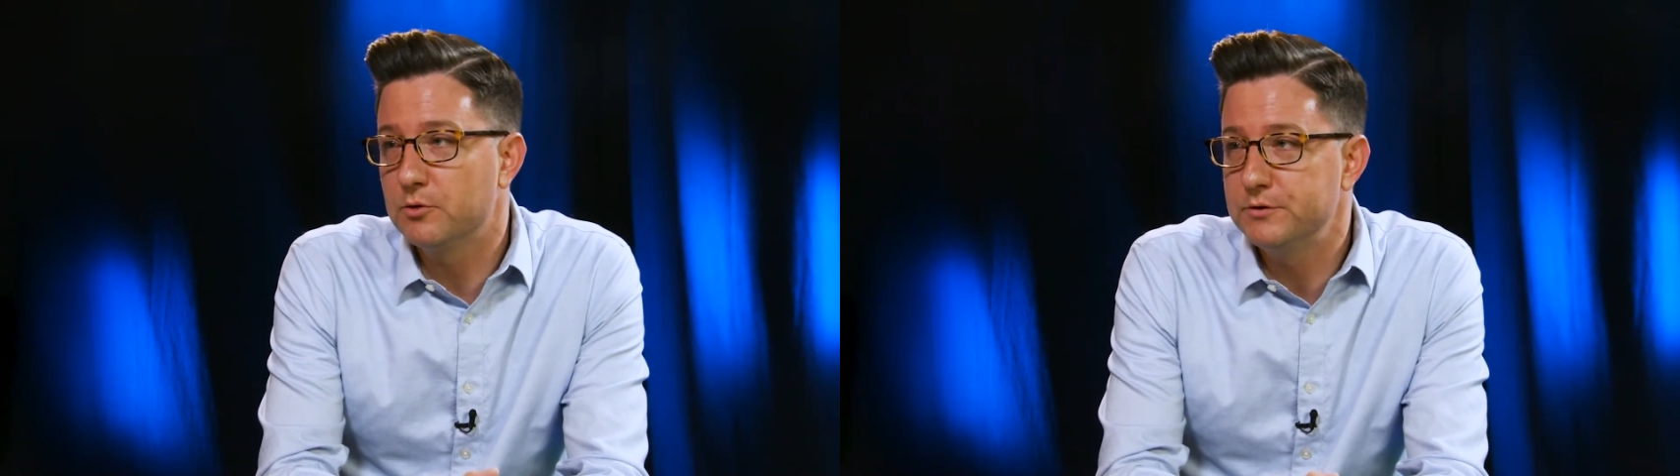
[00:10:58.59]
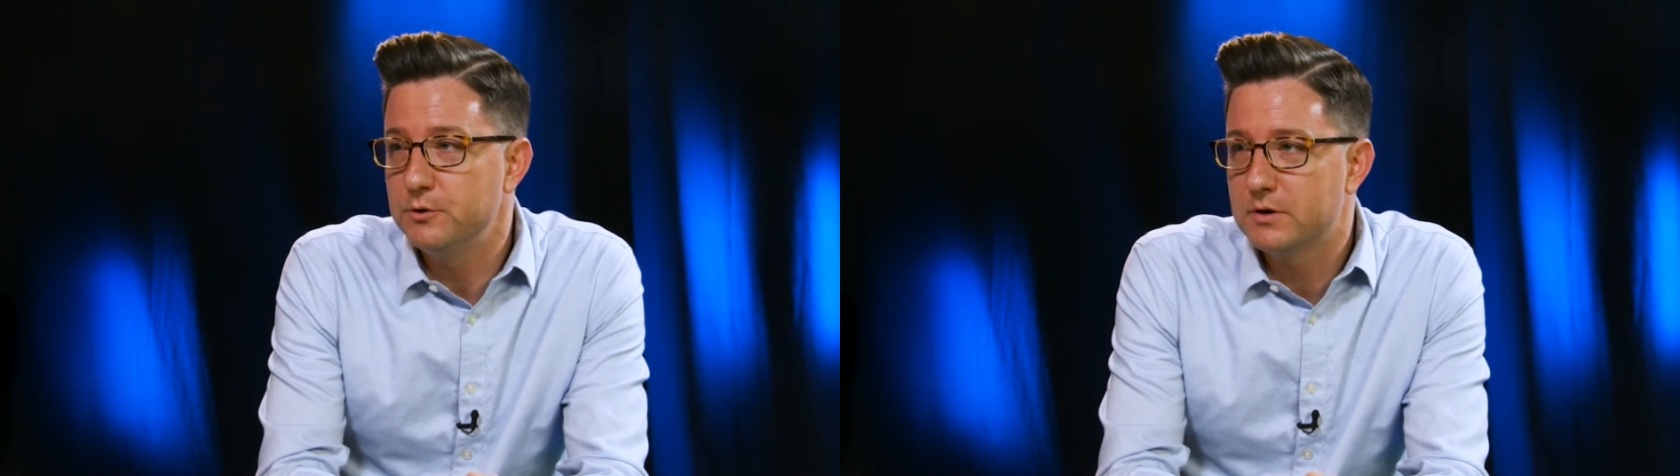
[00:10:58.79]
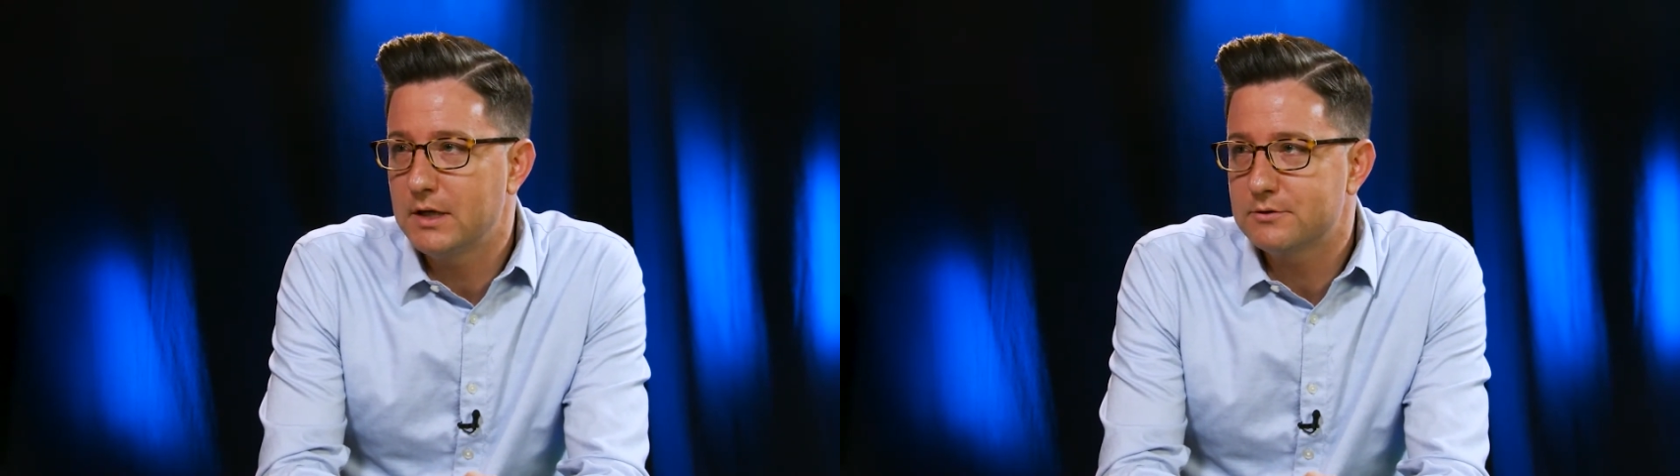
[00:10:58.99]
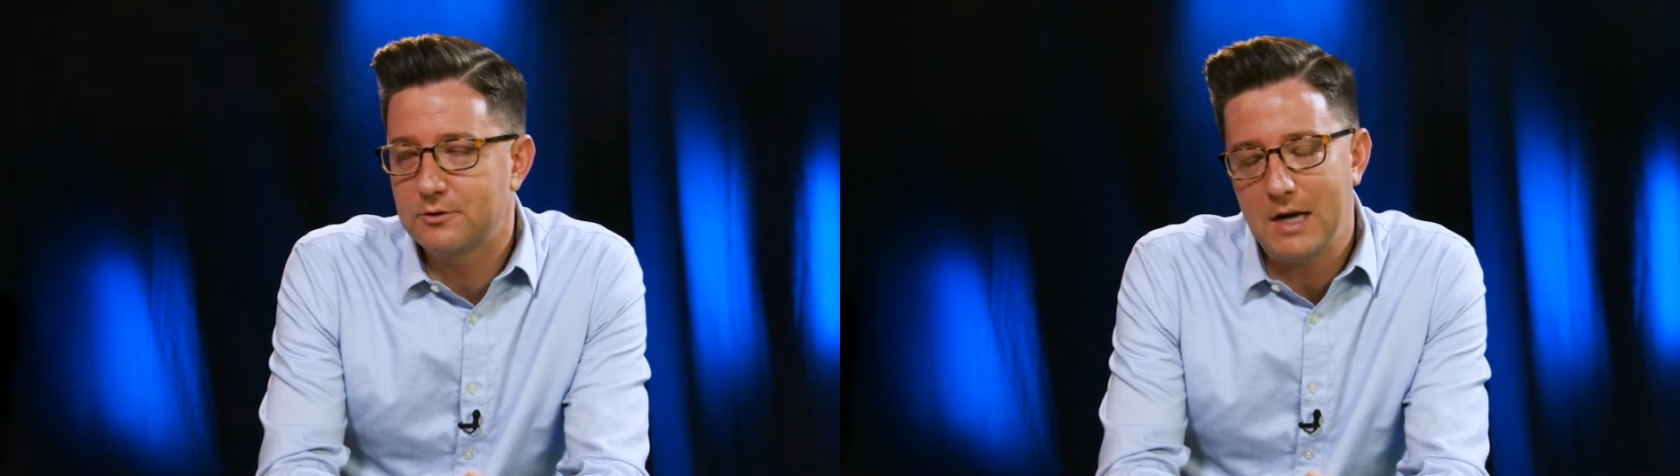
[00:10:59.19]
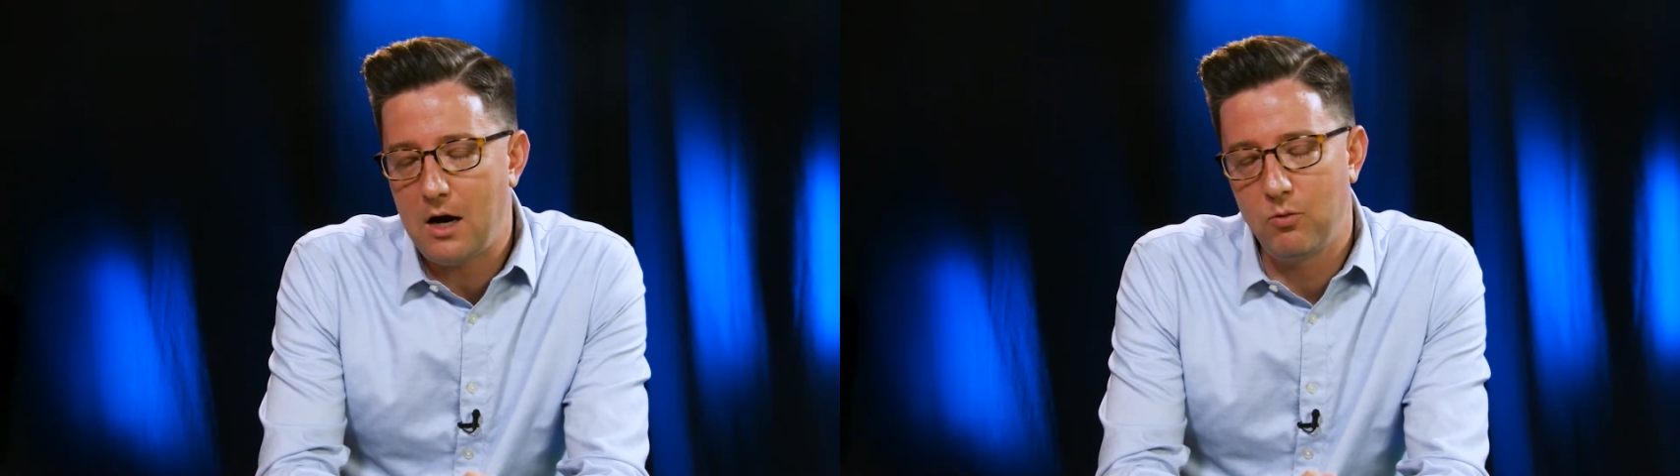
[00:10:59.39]
do things are
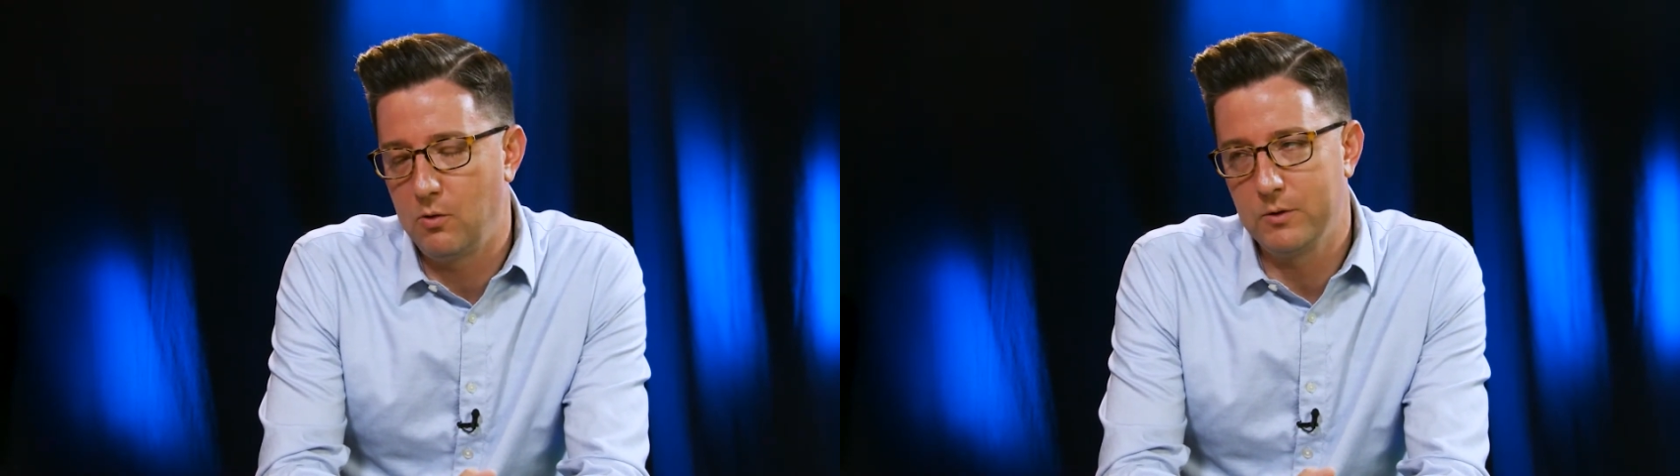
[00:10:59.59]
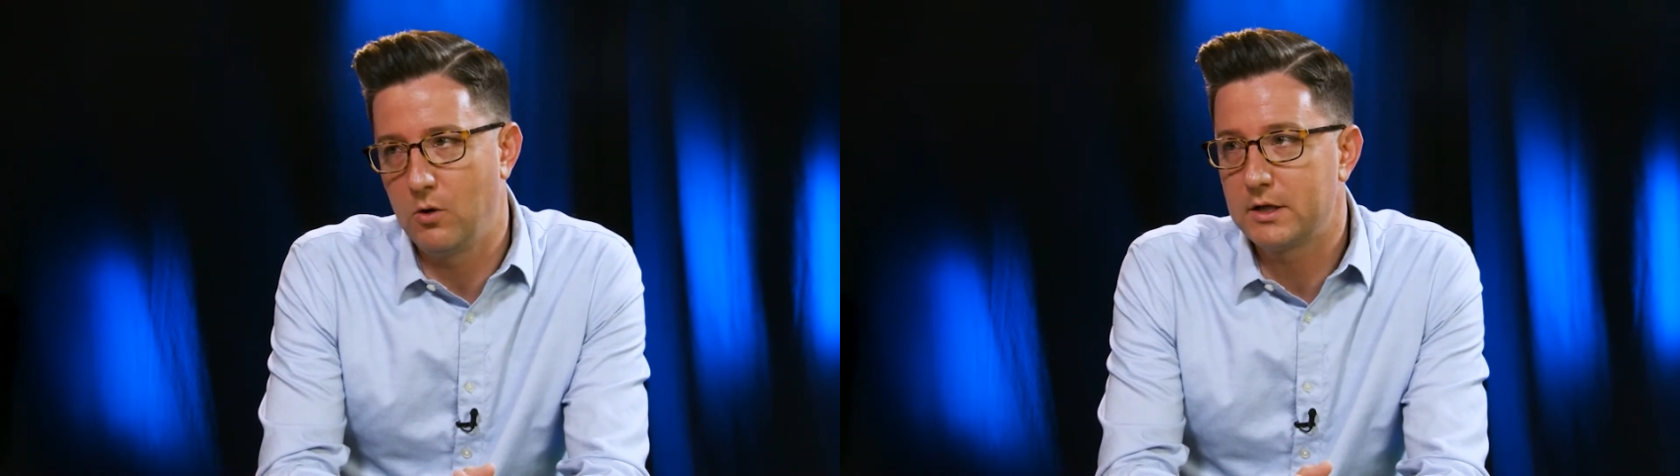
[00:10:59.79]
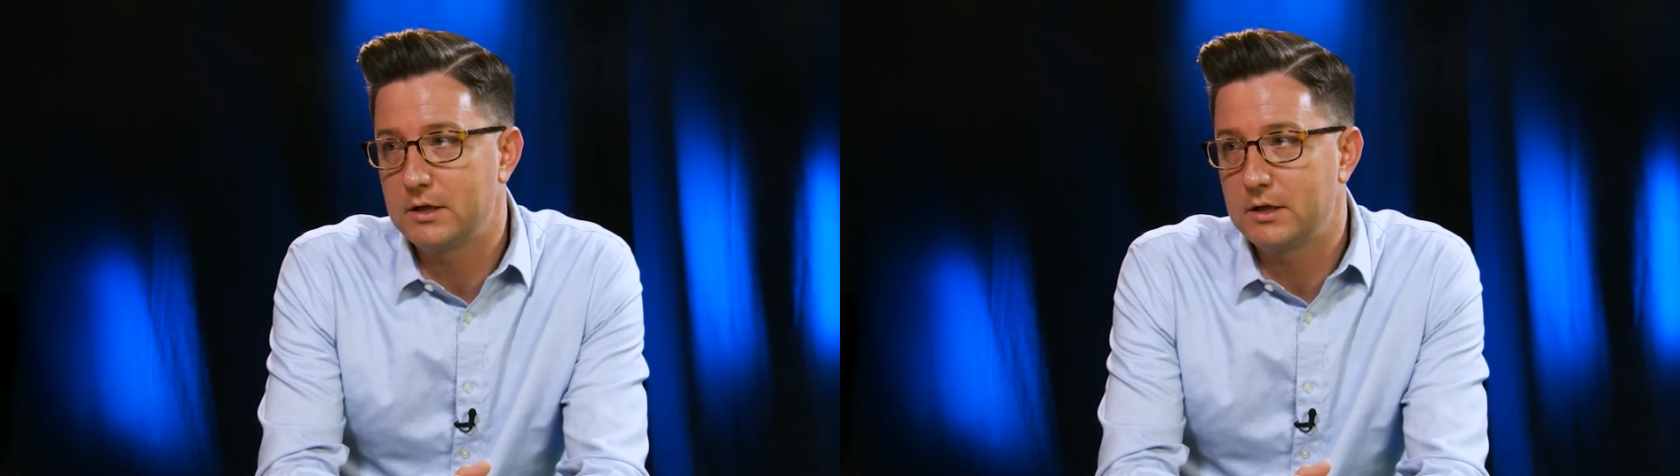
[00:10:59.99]
not what we want